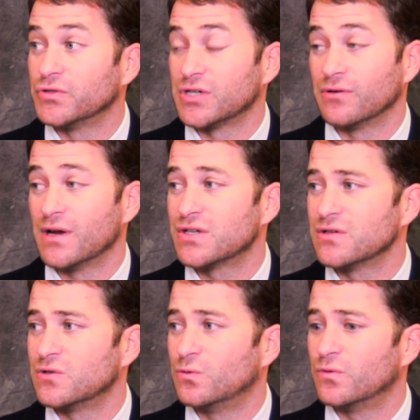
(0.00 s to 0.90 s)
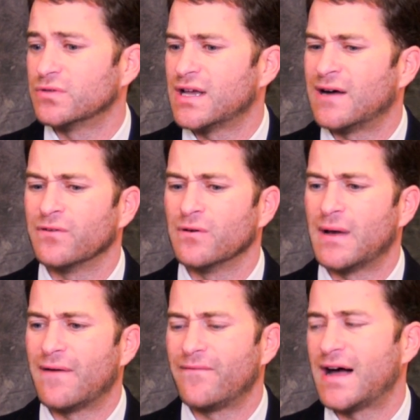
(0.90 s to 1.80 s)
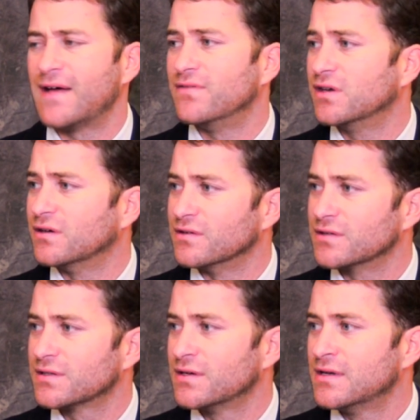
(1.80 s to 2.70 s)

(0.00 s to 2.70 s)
generation tools now for about 5 years.